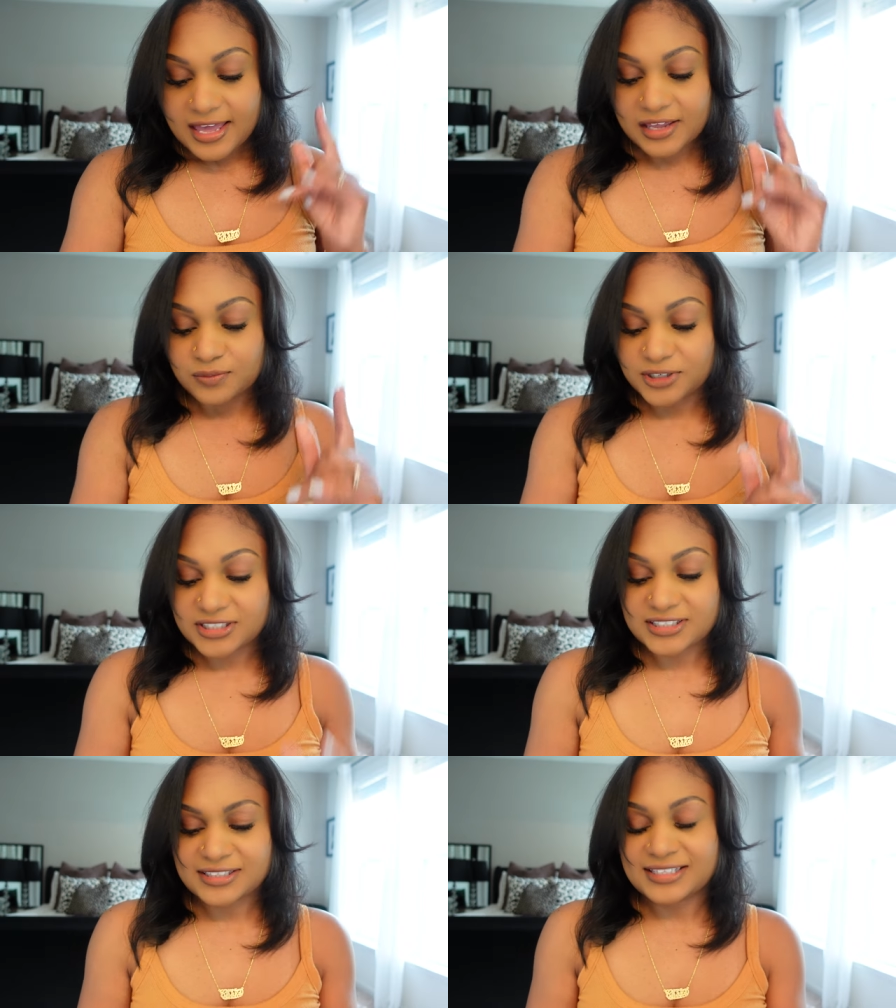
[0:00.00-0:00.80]
and one
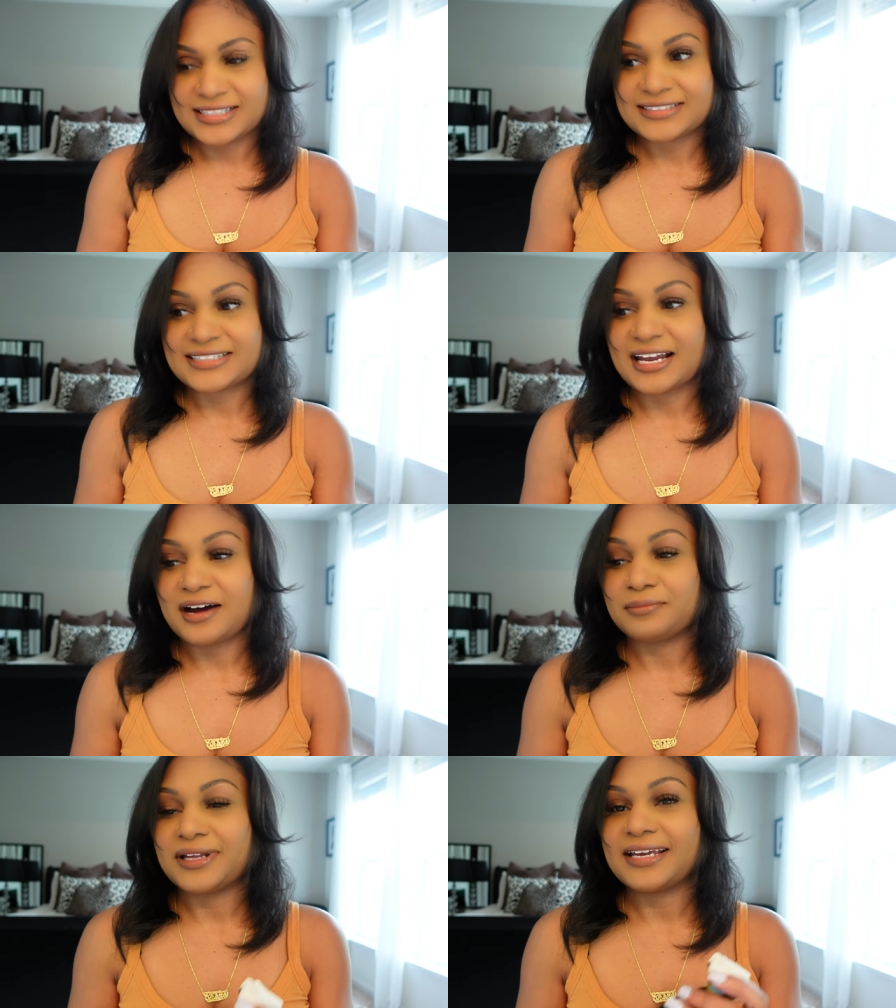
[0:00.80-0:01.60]
of the things that
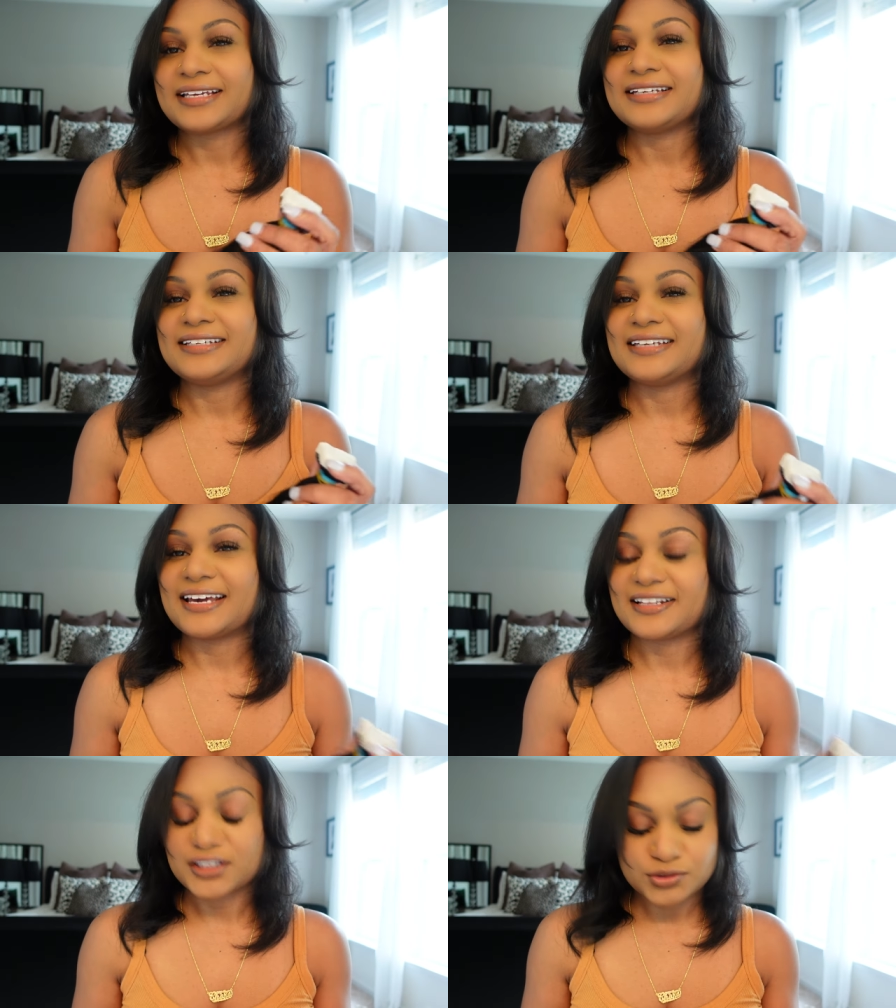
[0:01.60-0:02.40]
I'm like,
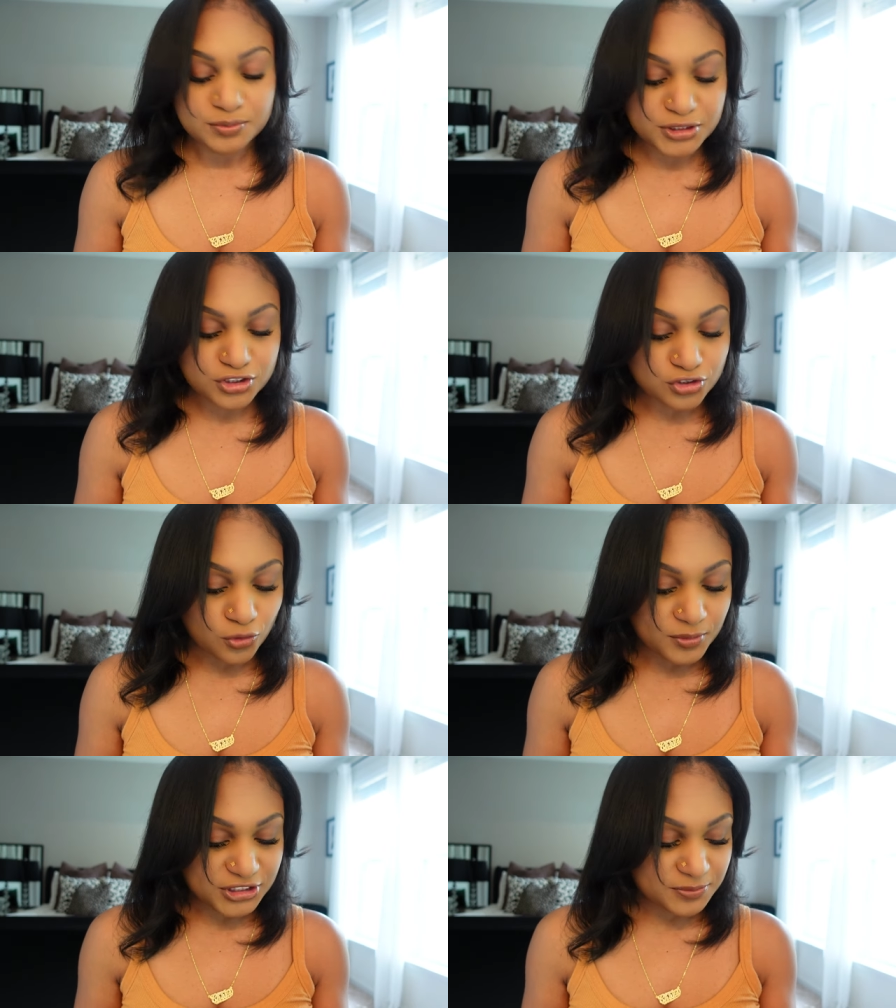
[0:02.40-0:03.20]
yeah, this would be so
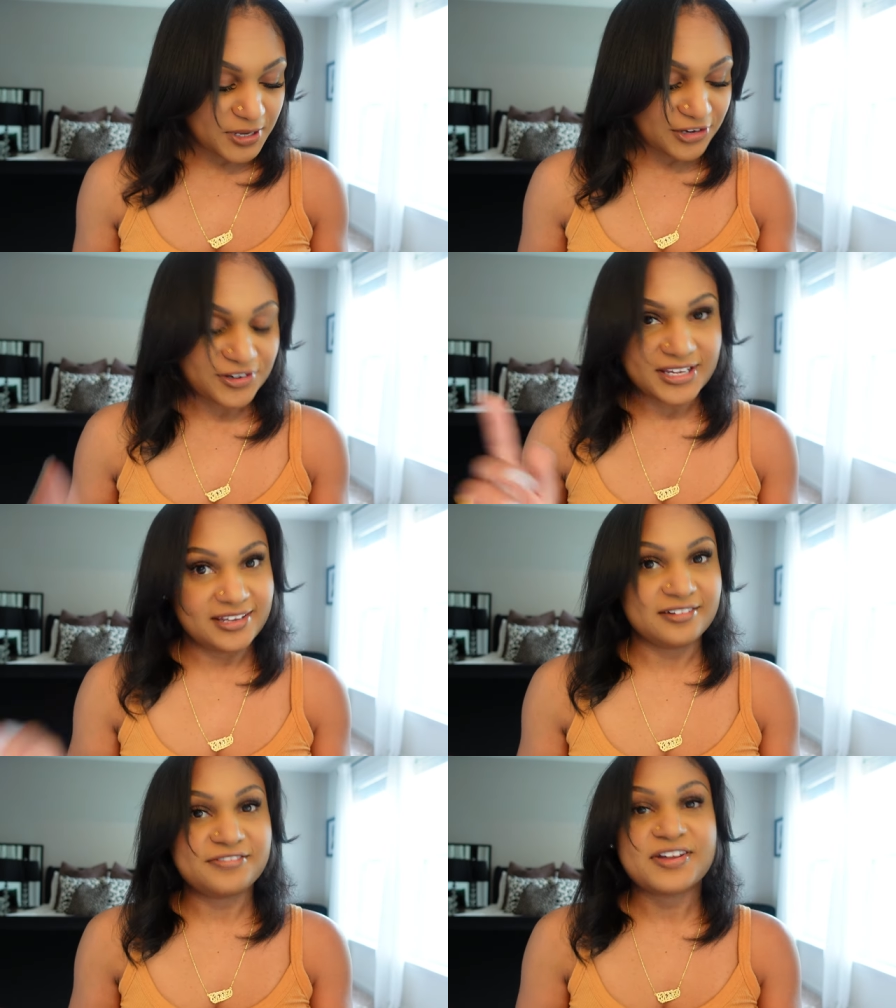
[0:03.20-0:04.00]
much better
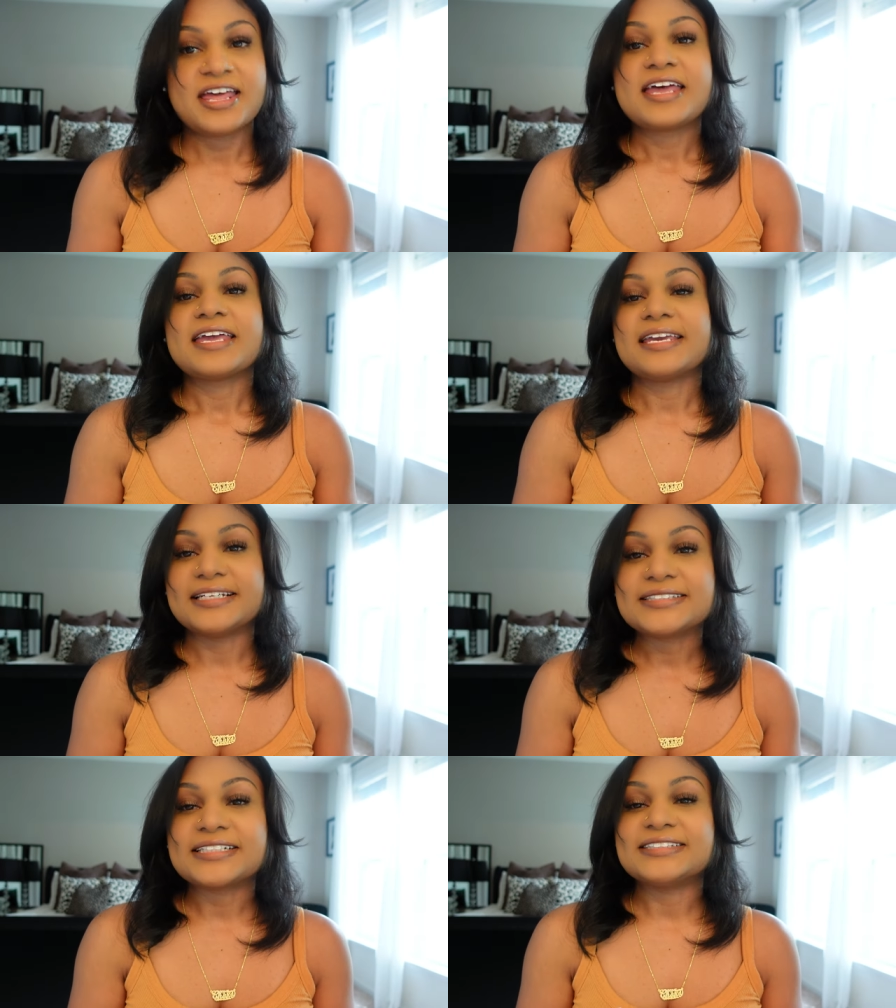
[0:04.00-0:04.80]
if, is a